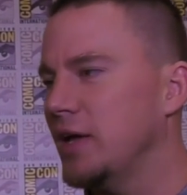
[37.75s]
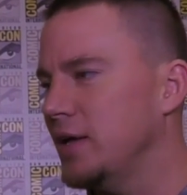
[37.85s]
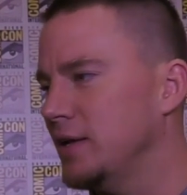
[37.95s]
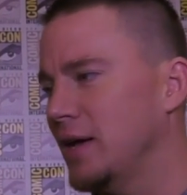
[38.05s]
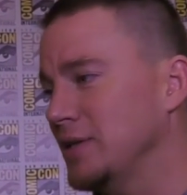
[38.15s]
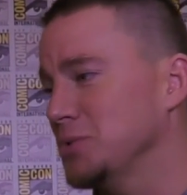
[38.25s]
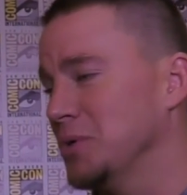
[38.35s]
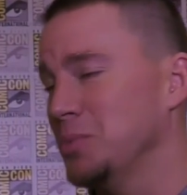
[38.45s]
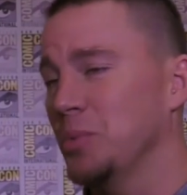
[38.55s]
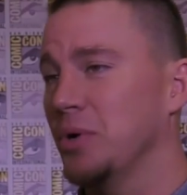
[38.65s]
And I just
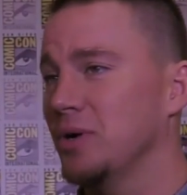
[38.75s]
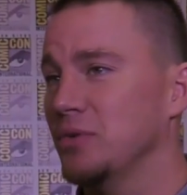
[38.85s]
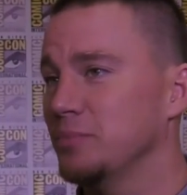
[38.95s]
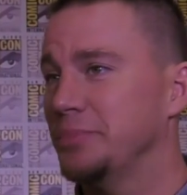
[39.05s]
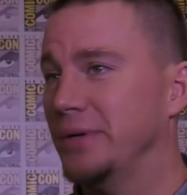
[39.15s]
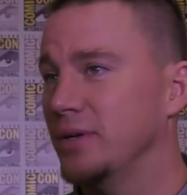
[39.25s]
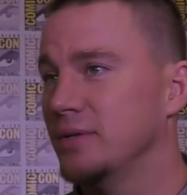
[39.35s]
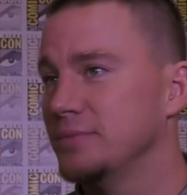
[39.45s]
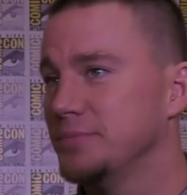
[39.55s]
wanted to be a part of it. Period.